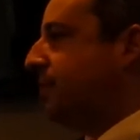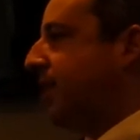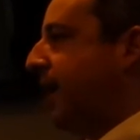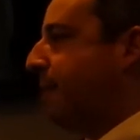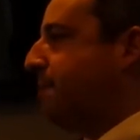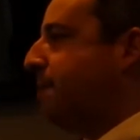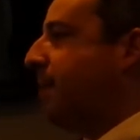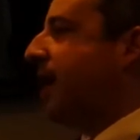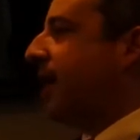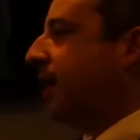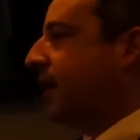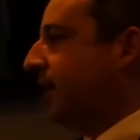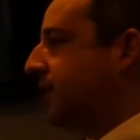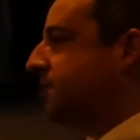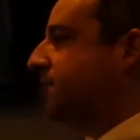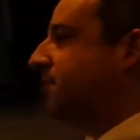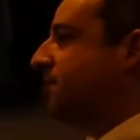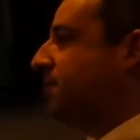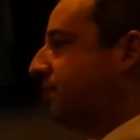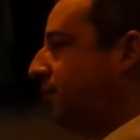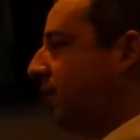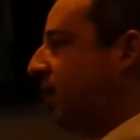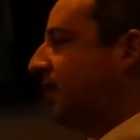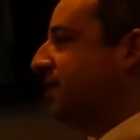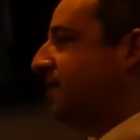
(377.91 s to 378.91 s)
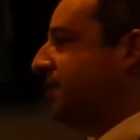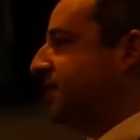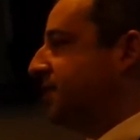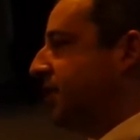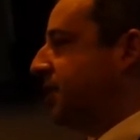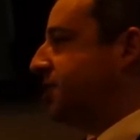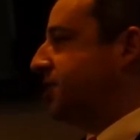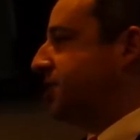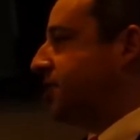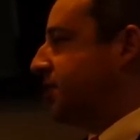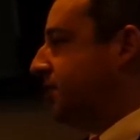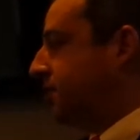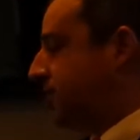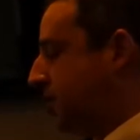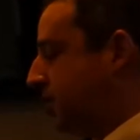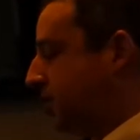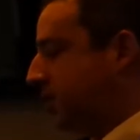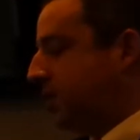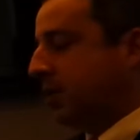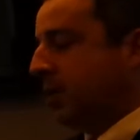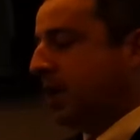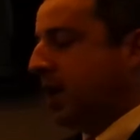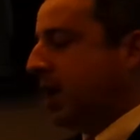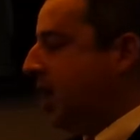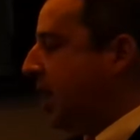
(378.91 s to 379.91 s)
that mechanism for our physicians
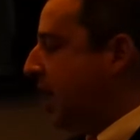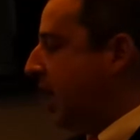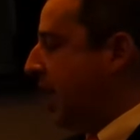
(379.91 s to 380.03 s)
to